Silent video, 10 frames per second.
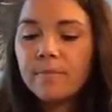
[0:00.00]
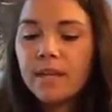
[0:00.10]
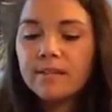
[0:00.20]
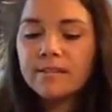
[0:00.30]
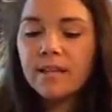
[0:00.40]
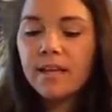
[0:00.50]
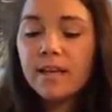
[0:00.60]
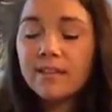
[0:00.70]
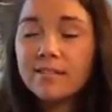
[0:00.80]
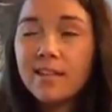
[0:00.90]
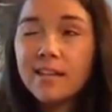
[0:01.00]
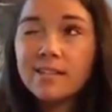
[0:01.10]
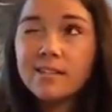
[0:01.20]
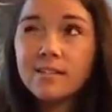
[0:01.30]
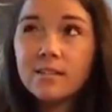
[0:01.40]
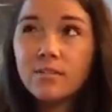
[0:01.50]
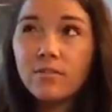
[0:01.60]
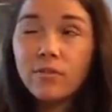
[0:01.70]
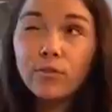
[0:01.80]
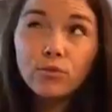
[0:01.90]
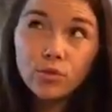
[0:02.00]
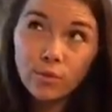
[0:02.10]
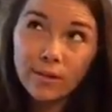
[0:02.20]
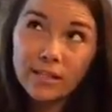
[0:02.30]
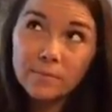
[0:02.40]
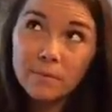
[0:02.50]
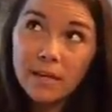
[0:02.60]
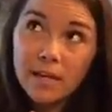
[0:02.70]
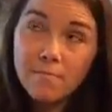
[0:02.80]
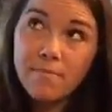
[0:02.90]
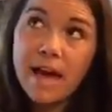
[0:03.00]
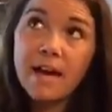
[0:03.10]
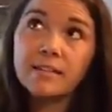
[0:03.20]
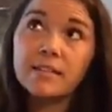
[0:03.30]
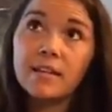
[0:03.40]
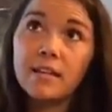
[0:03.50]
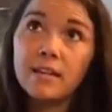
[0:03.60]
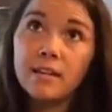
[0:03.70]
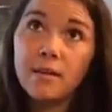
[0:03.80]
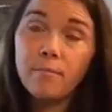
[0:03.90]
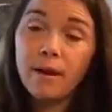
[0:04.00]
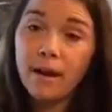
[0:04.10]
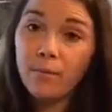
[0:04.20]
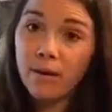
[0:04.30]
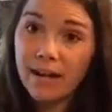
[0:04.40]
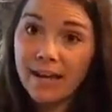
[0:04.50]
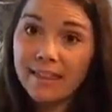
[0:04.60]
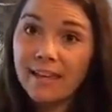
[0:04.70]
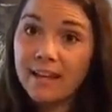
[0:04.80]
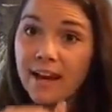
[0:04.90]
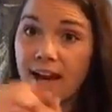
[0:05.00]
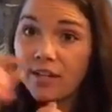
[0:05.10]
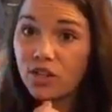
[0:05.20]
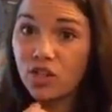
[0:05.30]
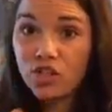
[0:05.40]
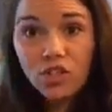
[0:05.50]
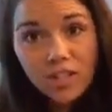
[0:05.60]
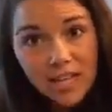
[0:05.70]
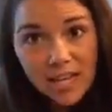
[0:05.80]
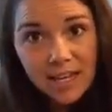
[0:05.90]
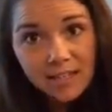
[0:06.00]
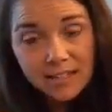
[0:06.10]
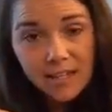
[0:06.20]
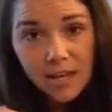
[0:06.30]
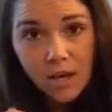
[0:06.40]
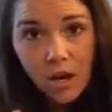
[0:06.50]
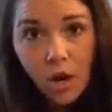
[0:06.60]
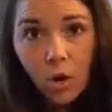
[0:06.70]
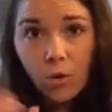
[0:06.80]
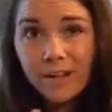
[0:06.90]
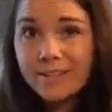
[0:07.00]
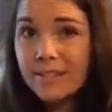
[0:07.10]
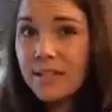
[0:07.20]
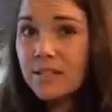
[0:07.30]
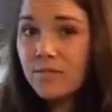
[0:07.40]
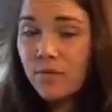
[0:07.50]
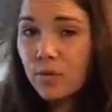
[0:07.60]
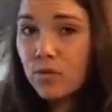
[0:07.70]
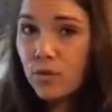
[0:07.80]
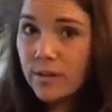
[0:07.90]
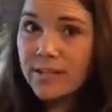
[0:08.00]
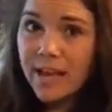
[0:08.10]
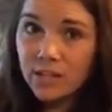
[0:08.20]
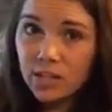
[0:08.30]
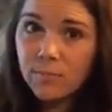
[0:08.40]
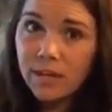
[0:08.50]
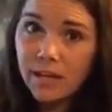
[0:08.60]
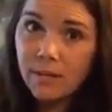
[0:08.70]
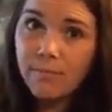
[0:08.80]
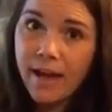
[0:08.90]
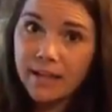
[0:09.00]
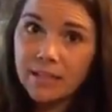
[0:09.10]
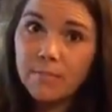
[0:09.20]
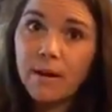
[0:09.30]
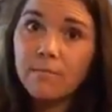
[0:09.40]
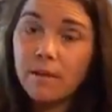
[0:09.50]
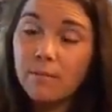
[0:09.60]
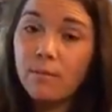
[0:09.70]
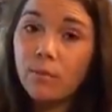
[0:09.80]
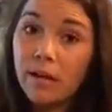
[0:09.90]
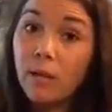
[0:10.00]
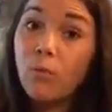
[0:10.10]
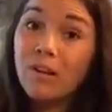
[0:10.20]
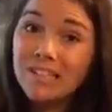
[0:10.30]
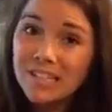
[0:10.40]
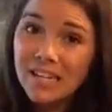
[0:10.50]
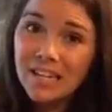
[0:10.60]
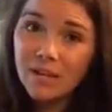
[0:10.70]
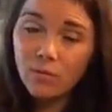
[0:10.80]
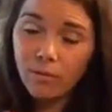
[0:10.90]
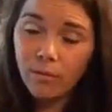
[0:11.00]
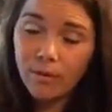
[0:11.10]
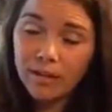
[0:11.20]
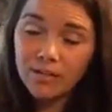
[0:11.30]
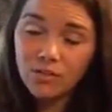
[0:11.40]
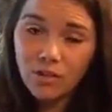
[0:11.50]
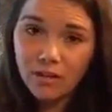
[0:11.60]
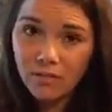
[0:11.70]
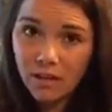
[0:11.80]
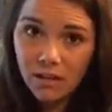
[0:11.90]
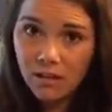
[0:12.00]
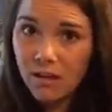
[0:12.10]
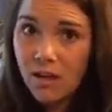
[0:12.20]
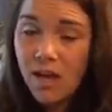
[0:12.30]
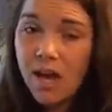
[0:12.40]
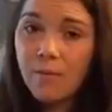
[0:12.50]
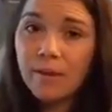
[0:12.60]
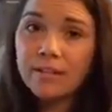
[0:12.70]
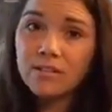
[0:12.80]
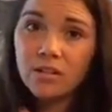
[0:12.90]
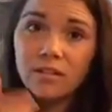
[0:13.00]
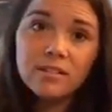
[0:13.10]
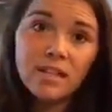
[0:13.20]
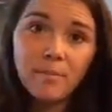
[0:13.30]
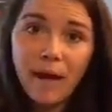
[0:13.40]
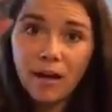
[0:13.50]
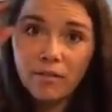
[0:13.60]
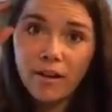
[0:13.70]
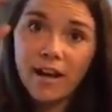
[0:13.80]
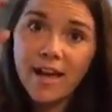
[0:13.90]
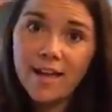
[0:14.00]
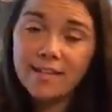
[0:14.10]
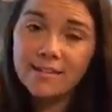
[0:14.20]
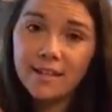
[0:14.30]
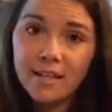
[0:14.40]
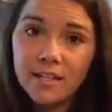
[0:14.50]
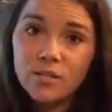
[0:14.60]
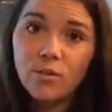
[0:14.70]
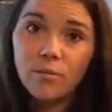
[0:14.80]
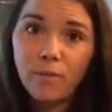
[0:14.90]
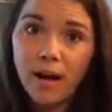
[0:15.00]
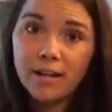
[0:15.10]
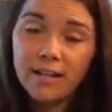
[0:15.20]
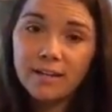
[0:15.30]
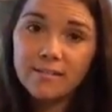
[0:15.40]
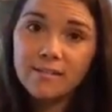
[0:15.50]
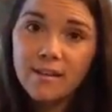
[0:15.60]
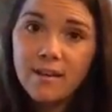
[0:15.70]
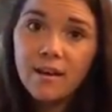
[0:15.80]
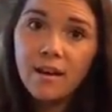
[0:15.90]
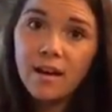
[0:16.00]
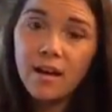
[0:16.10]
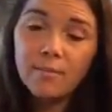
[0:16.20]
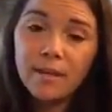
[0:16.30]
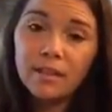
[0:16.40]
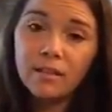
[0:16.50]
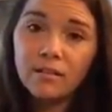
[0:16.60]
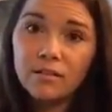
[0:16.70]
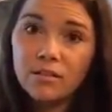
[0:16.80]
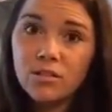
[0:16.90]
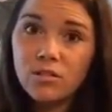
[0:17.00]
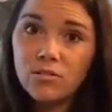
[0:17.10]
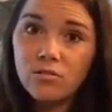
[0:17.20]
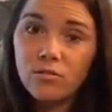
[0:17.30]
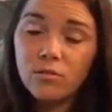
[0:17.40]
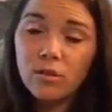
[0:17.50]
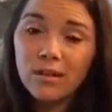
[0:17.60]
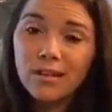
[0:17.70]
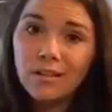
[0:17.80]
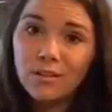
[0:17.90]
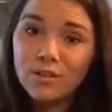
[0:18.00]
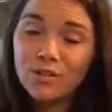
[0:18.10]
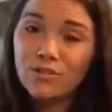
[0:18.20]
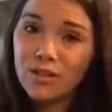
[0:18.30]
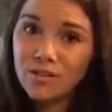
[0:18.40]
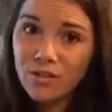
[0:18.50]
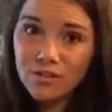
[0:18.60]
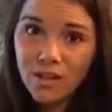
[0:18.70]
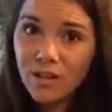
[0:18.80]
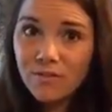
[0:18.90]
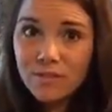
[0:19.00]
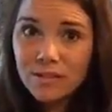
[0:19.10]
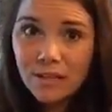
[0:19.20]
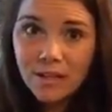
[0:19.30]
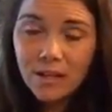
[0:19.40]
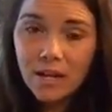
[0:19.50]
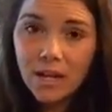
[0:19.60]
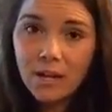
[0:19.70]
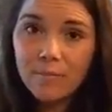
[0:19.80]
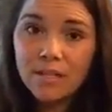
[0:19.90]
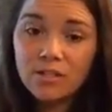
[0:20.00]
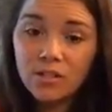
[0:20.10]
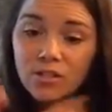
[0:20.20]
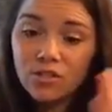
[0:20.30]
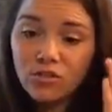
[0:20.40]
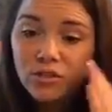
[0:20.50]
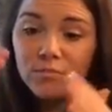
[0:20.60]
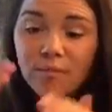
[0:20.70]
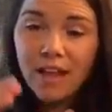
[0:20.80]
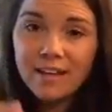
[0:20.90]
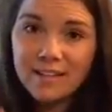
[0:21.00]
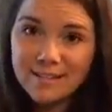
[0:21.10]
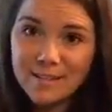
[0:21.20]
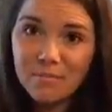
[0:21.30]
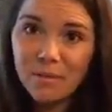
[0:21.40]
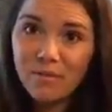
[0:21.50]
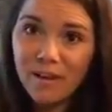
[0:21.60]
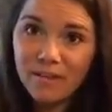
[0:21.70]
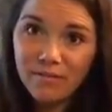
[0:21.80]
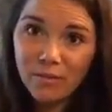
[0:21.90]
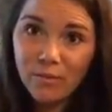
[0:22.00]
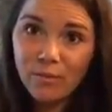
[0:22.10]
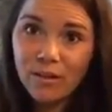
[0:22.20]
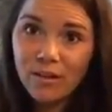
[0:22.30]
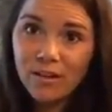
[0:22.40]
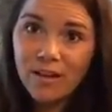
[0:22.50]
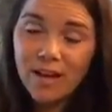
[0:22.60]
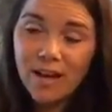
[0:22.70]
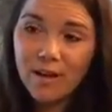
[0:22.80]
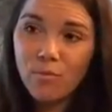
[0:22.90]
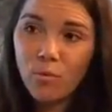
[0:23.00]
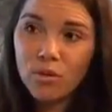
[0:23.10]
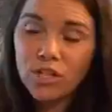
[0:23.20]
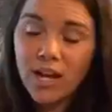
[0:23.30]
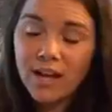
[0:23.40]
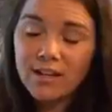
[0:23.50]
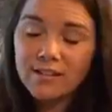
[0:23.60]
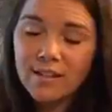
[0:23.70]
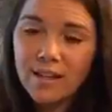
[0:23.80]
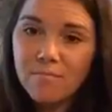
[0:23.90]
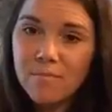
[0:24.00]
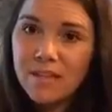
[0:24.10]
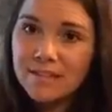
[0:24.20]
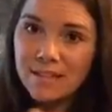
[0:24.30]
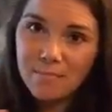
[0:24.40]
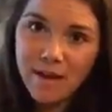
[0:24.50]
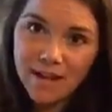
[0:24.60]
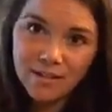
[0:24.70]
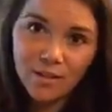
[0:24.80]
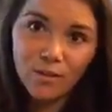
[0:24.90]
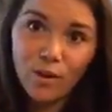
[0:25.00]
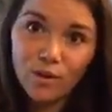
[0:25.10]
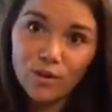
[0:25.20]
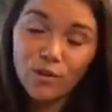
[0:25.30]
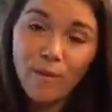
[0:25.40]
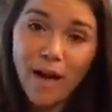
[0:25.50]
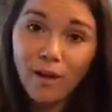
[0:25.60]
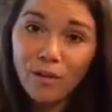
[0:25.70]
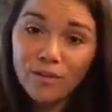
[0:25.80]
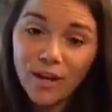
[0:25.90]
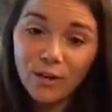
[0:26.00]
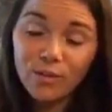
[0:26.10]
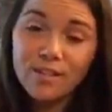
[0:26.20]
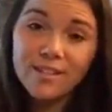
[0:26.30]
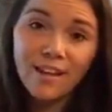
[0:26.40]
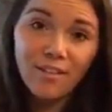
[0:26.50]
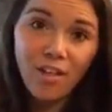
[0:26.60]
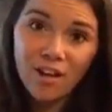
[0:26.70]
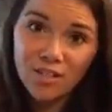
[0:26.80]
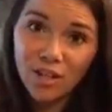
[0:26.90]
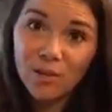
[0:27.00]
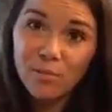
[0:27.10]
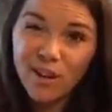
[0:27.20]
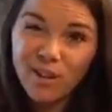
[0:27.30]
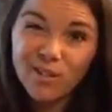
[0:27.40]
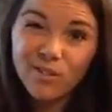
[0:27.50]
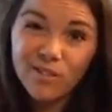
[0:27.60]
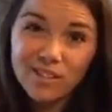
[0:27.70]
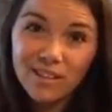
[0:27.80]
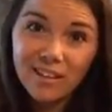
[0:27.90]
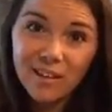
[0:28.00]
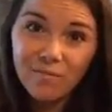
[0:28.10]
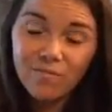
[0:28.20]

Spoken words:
is this food choice being impacted by what I think I should eat, or is this food choice actually being impacted by maybe what I want to eat and what my body's craving? And we can start to step out of our heads and into our bodies, and learn to trust ourselves, and start to streamline and simplify food, which has an immense impact on our long-term health, not only psychologically but also physically.